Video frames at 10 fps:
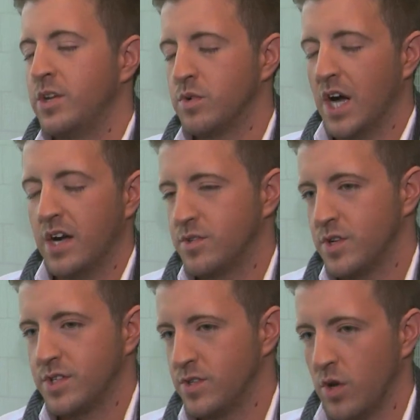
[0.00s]
I do
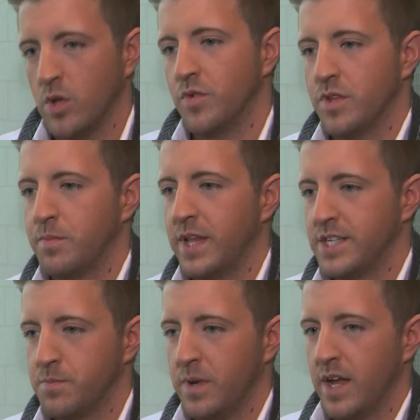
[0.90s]
concerts, it's all over the
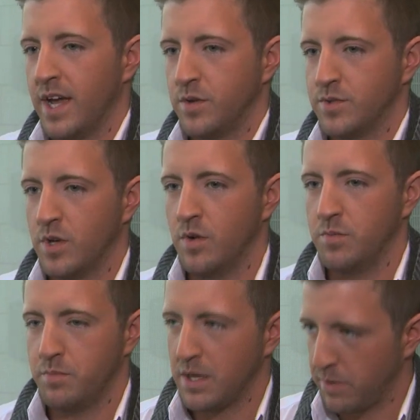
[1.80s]
place, but I
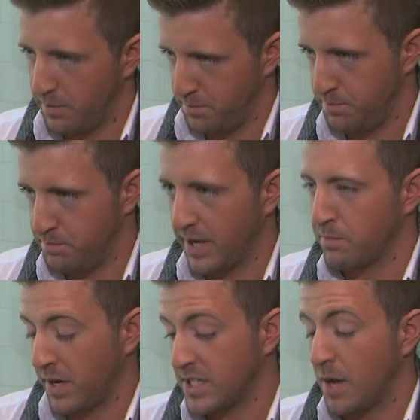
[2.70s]
also make my my,
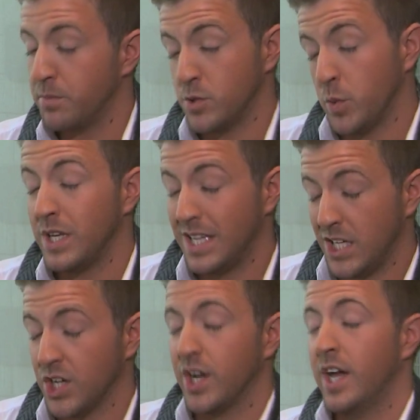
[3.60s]
my time between
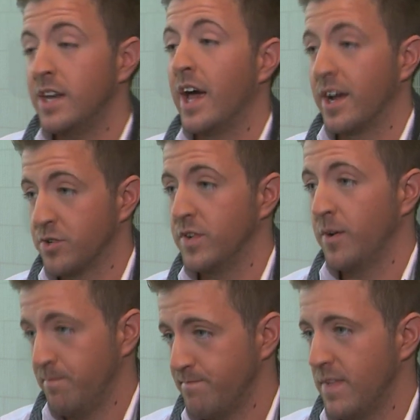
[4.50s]
here and
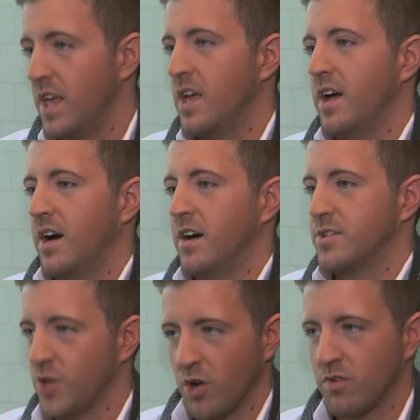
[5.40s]
Nashville. Uh,
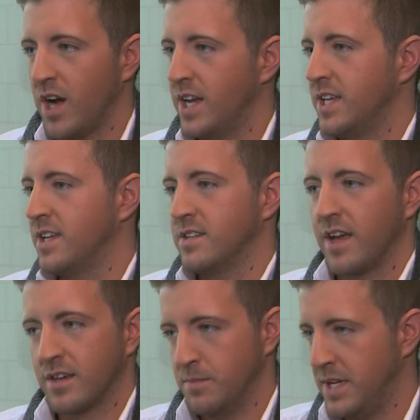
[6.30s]
songwriting,
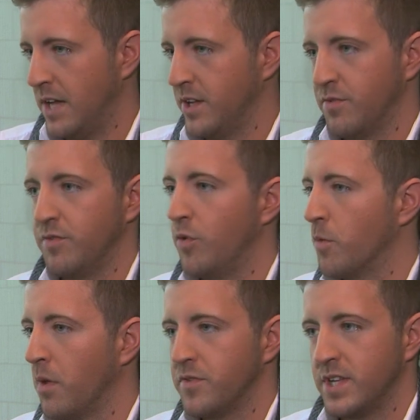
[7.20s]
and I could be down there for
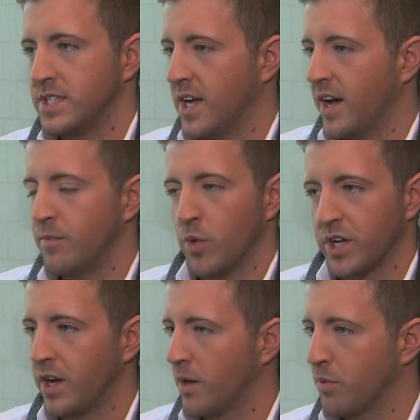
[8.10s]
four months at a time
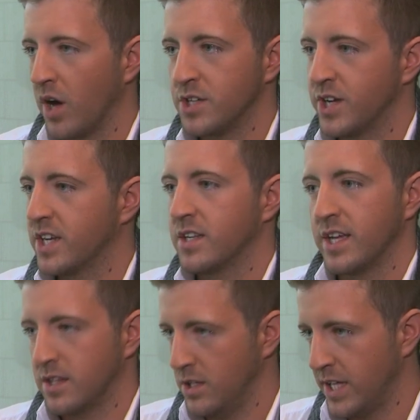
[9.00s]
working on a project
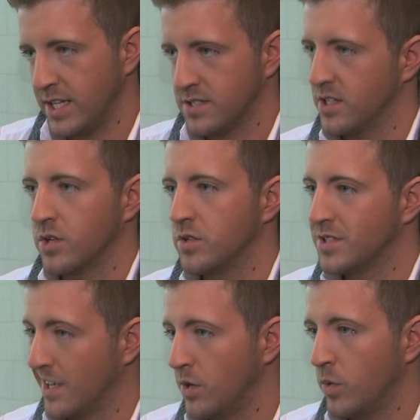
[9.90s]
like the latest single,
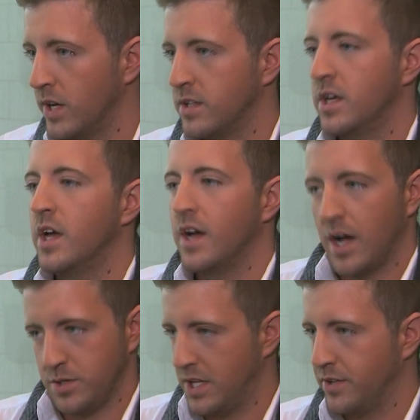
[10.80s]
Say You Will.
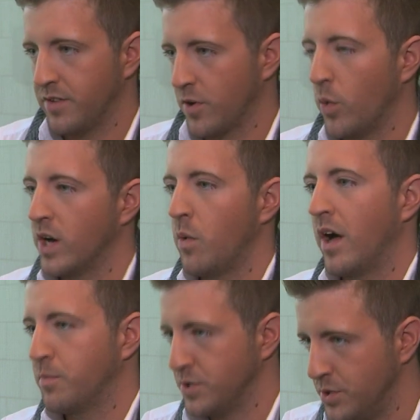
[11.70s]
I was down there for quite a
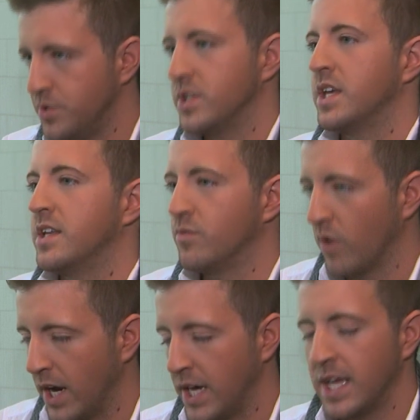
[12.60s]
while producing it and
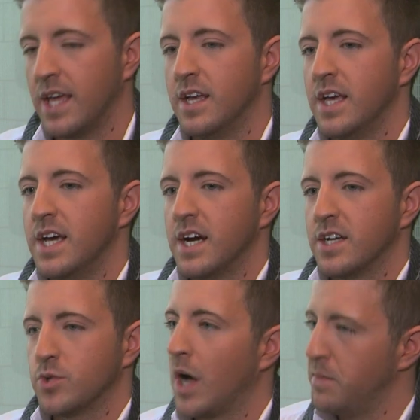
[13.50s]
writing it.
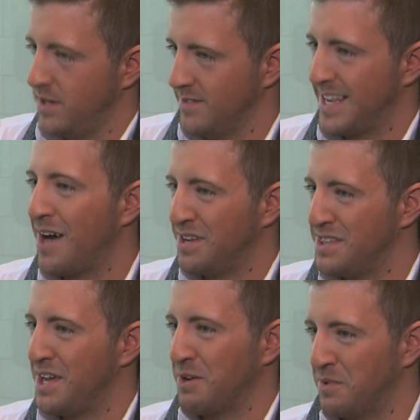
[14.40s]
So I'm down
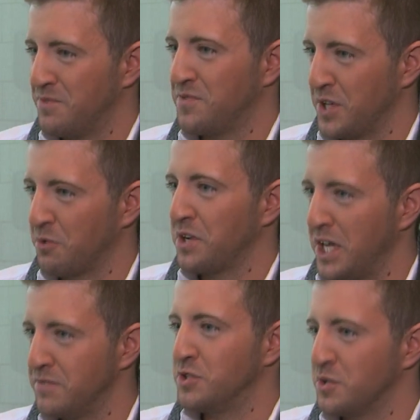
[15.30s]
in there with, for the
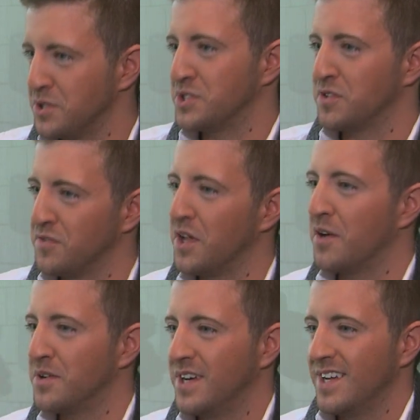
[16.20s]
creative juices to
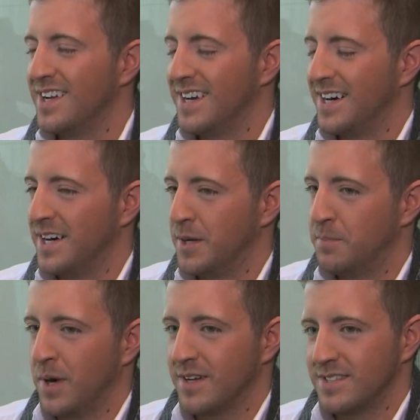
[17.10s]
flow. Uh,
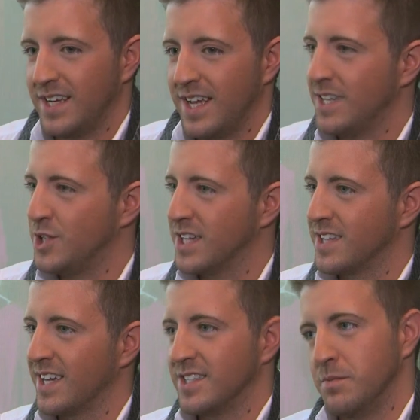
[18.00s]
but any
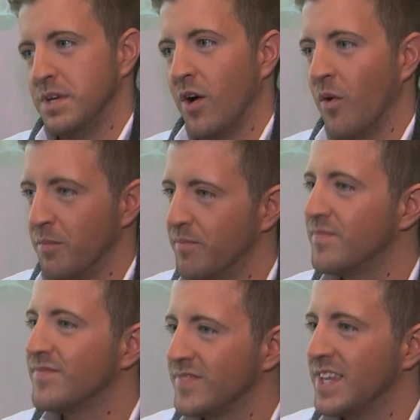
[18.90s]
chance I get to be home,
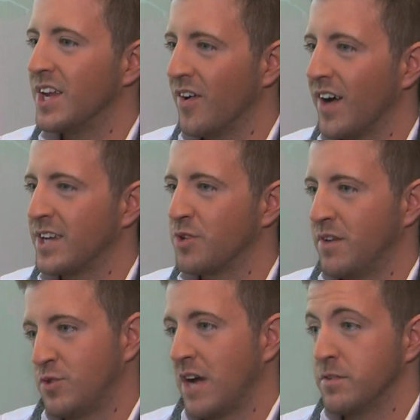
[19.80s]
you know, I
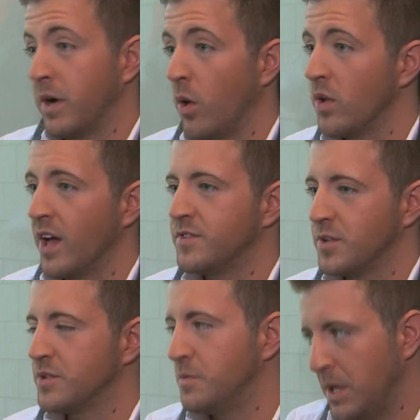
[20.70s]
have traveled my whole life,
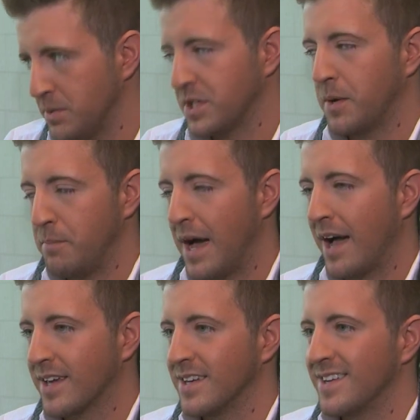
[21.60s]
so to be able to come
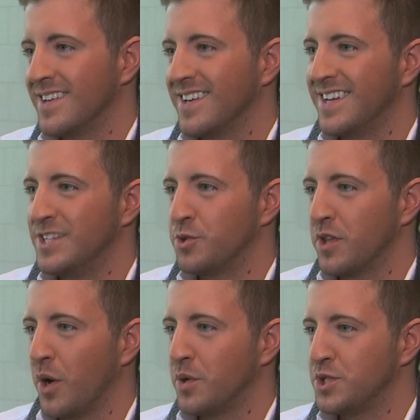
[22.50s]
back and enjoy
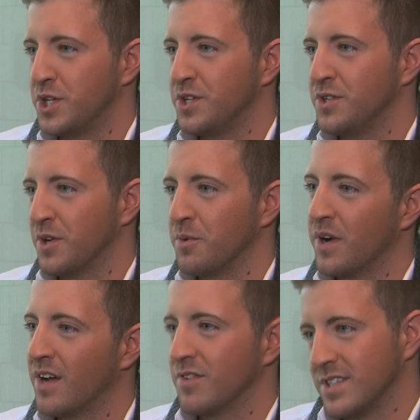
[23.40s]
the ocean or
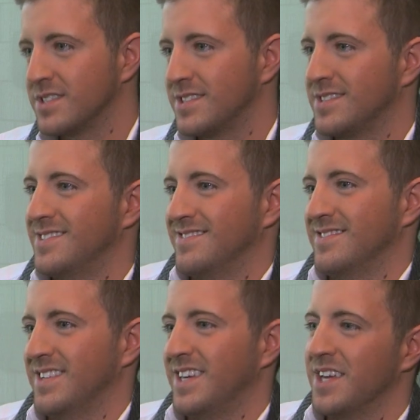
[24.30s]
whatever, it's,
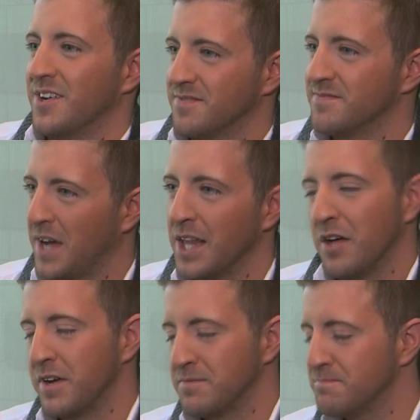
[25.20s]
you know, I
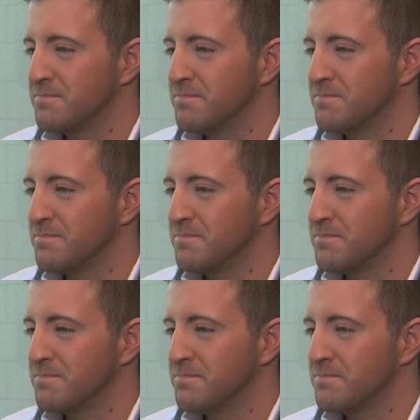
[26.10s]
love it.